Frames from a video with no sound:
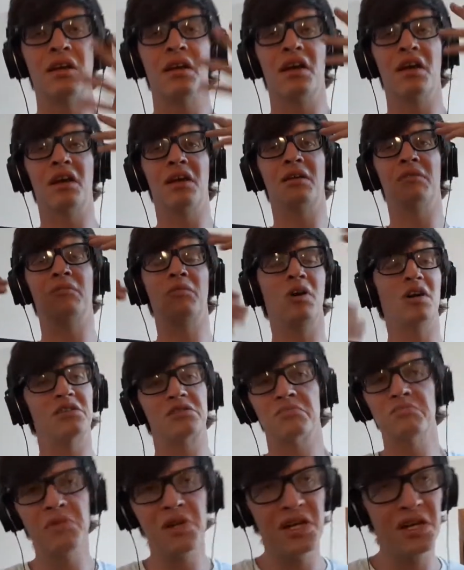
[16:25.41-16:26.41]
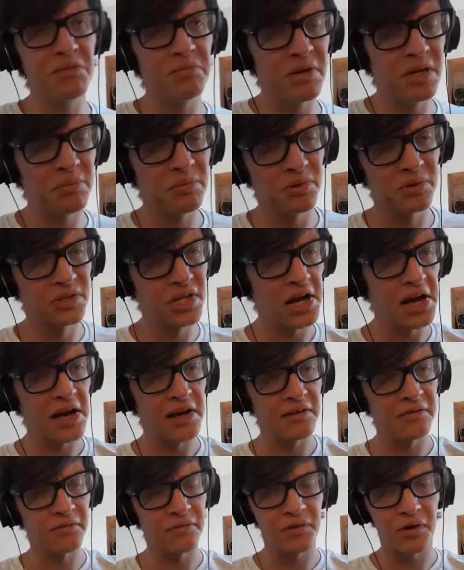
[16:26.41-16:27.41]
Watched many people die
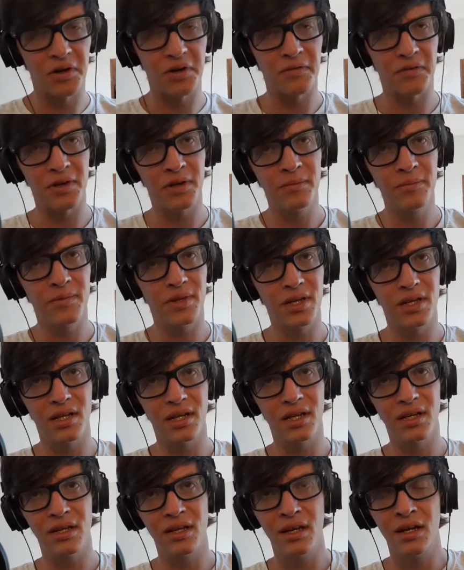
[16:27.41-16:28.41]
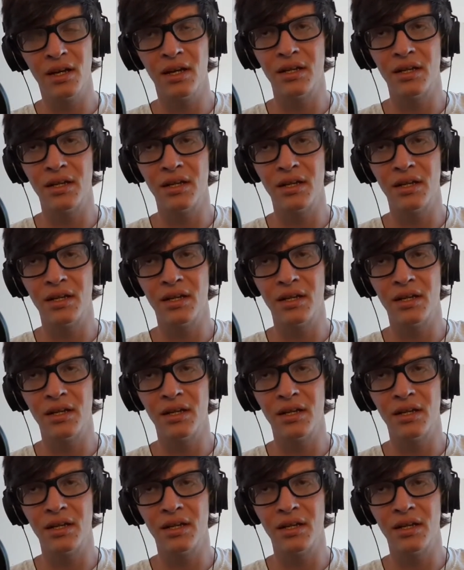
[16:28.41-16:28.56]
in front of him that he